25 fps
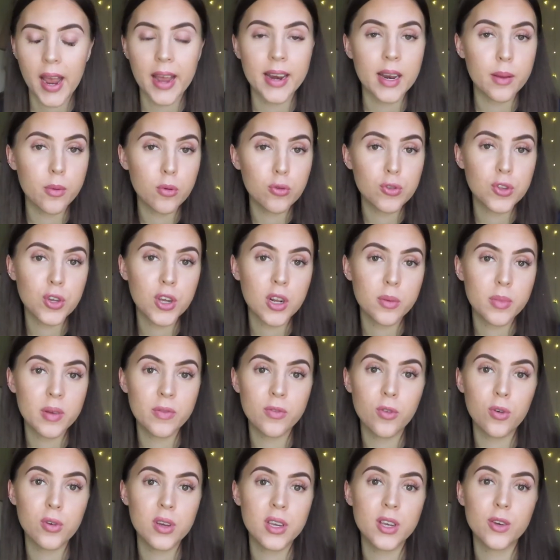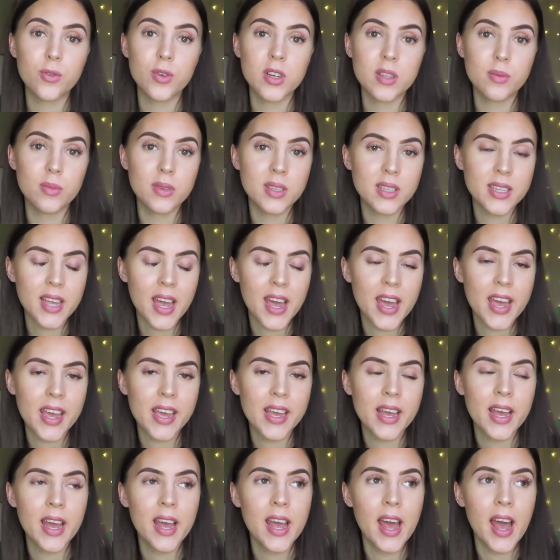and I'm also going to be vlogging Christmas
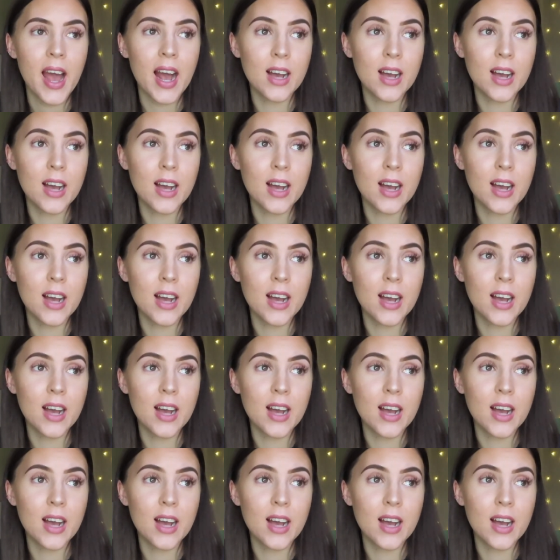Day.